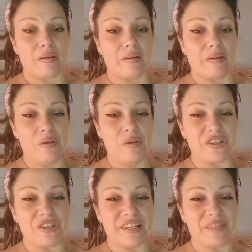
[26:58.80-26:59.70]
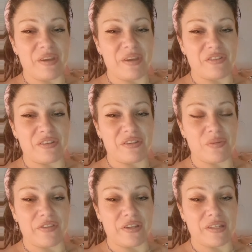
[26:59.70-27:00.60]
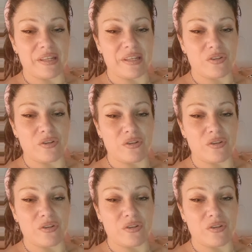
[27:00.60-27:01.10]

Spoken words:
Oh, it's your dad's birthday on the 21st. That's good.